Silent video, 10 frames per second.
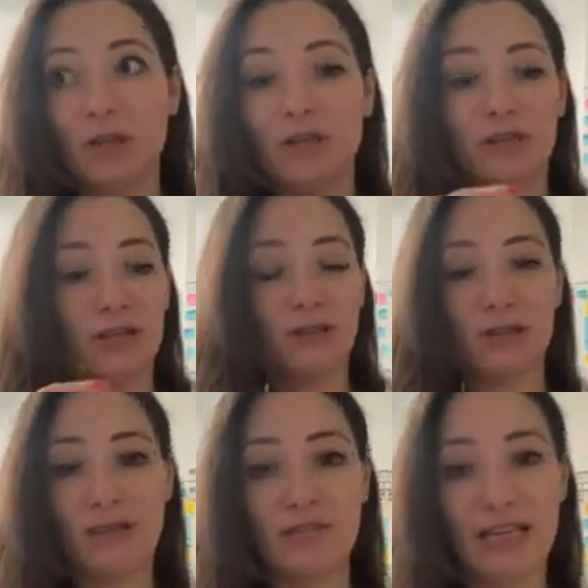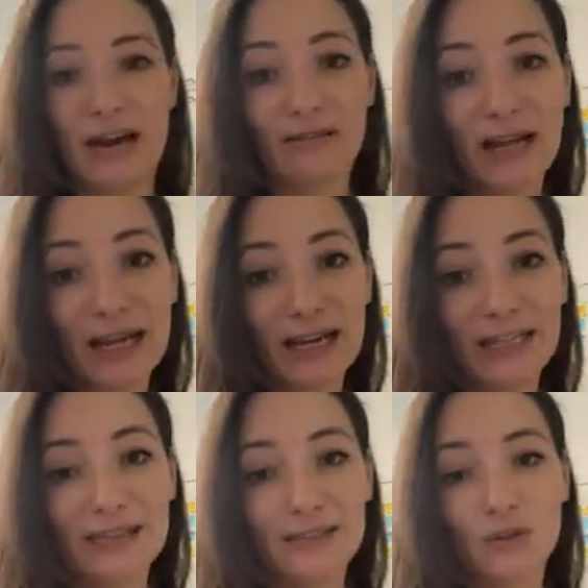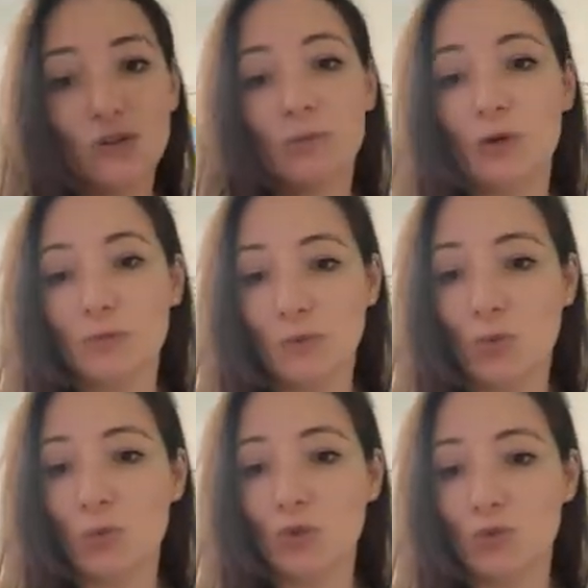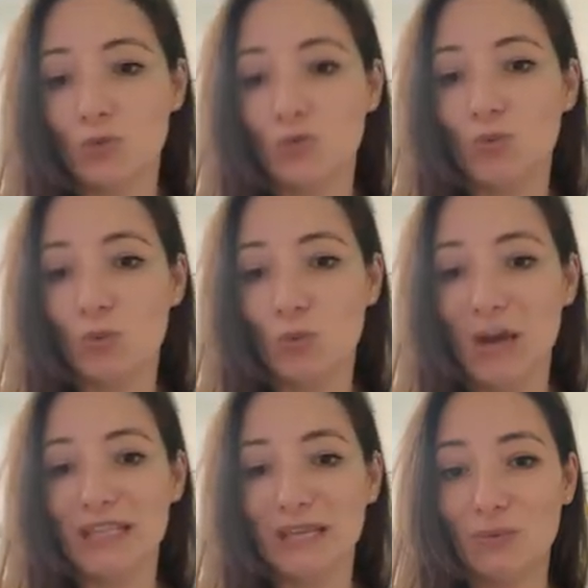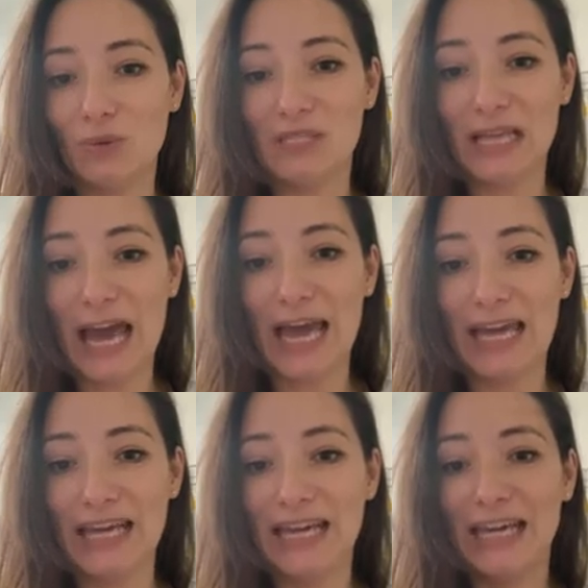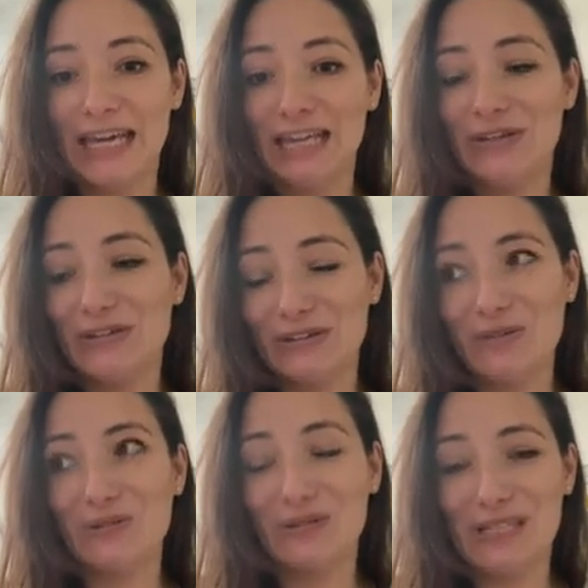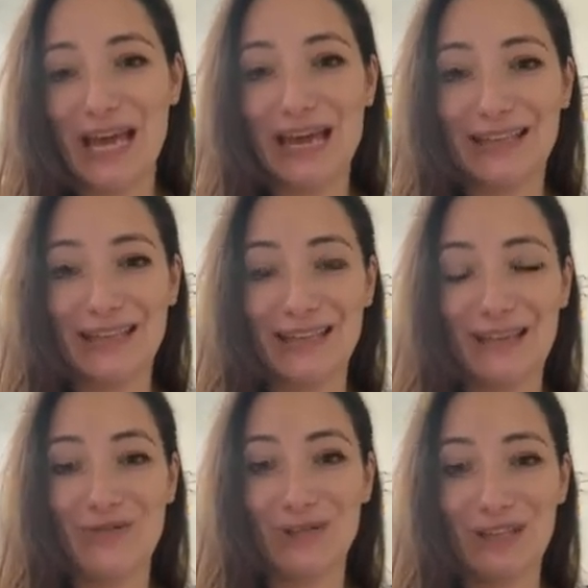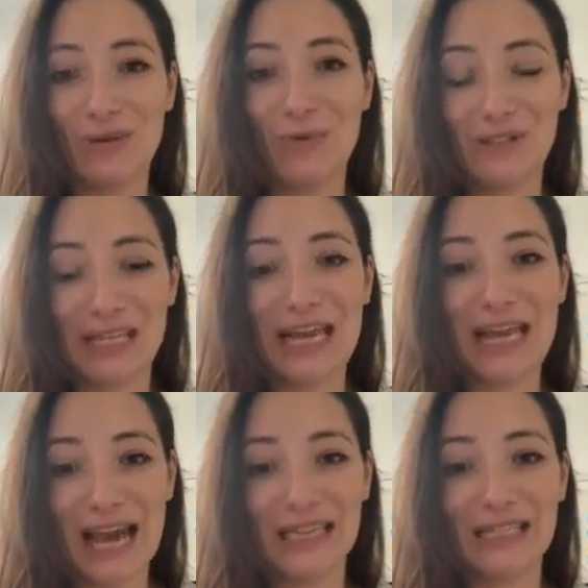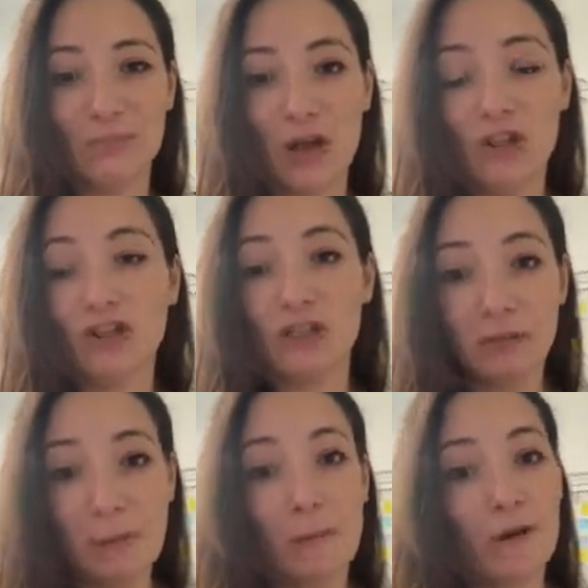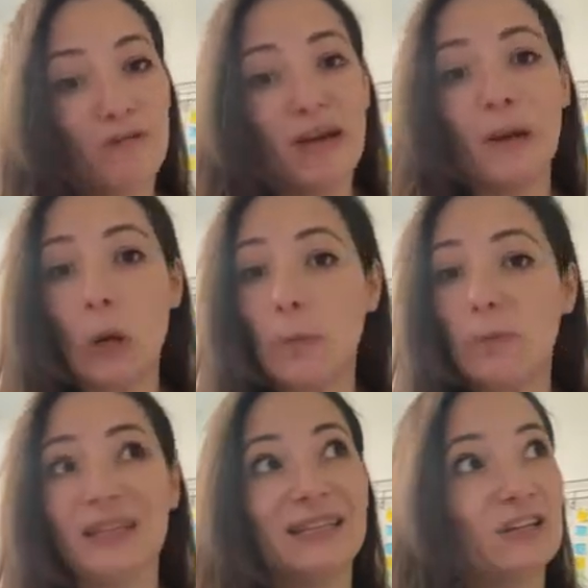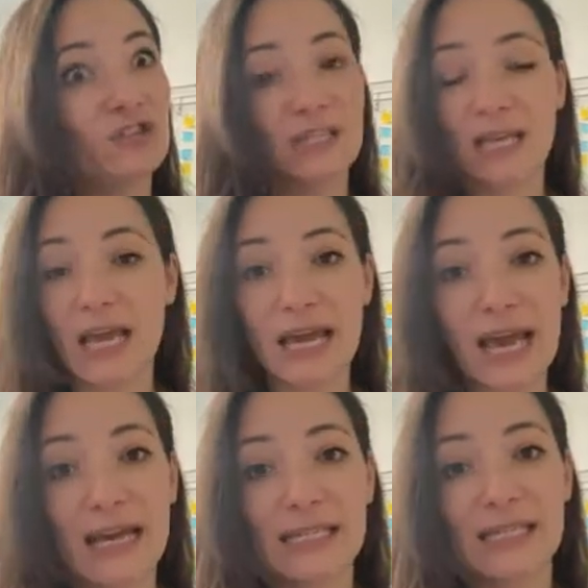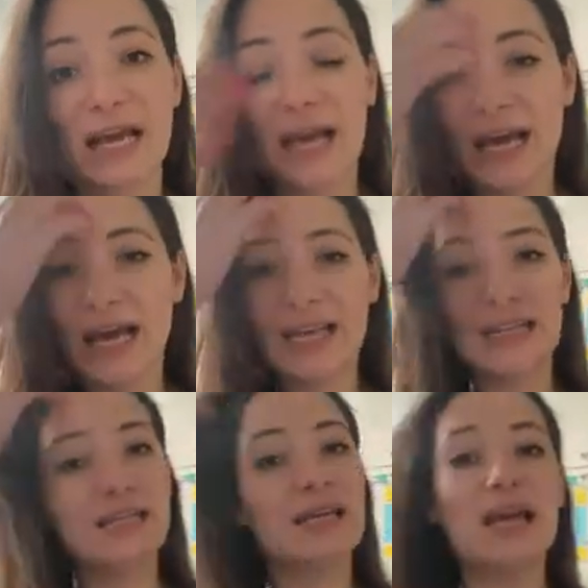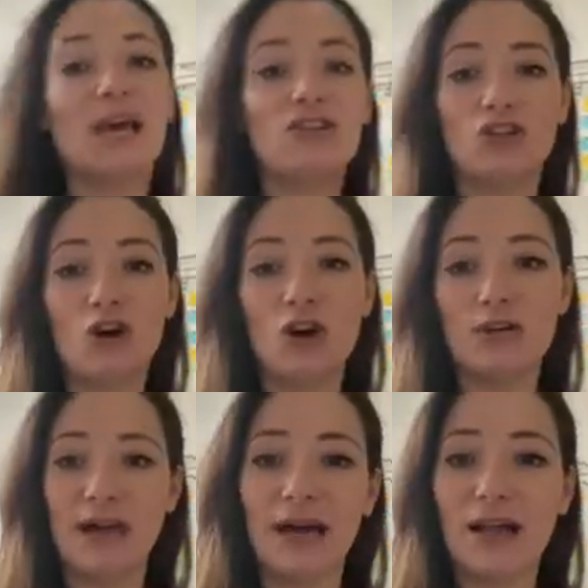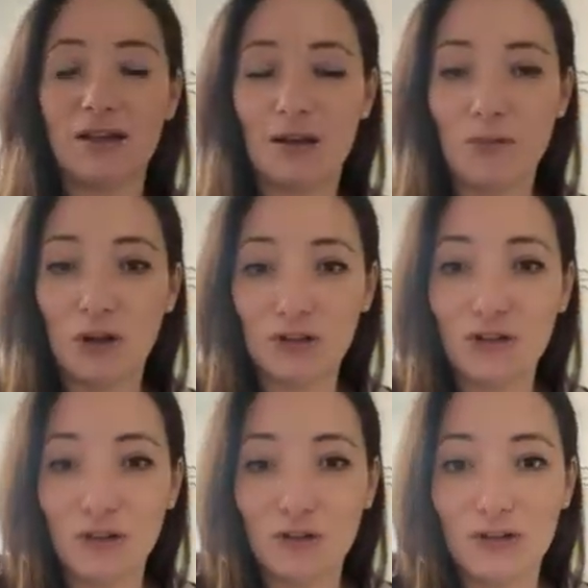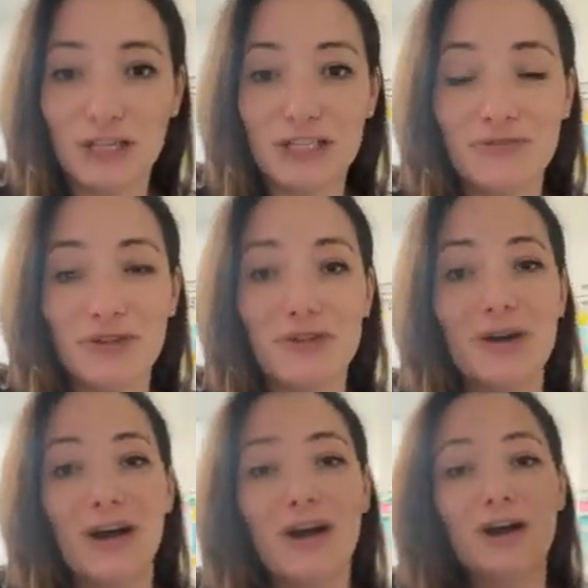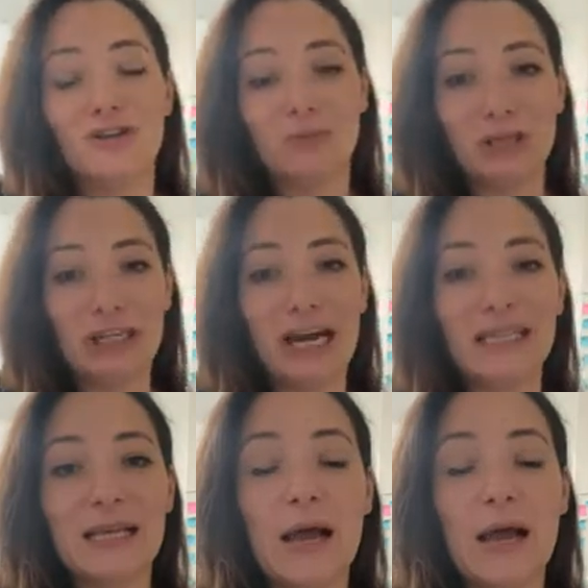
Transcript: They don't have any outline. Although most people would wait, they will say, they won't say yes. But some people are very open and they'll just say yes, and they say, yeah, sure, yeah, I'll come on your interview, on your podcast.